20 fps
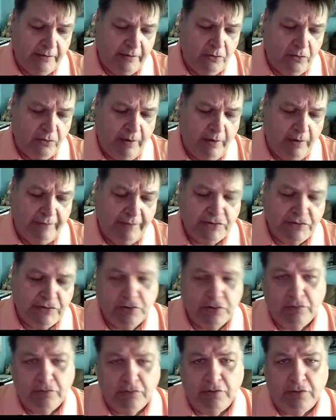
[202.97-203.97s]
you have
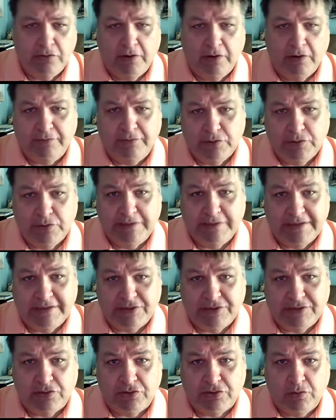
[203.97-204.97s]
two
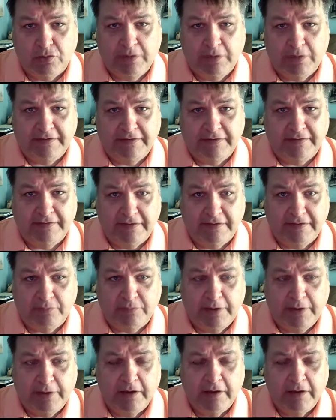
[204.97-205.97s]
additional quizzes this
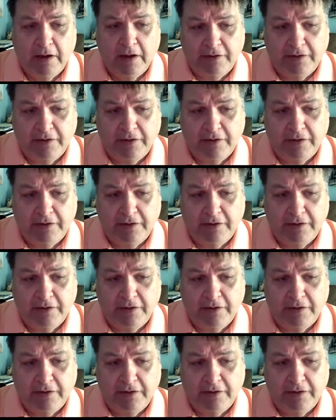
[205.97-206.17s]
week,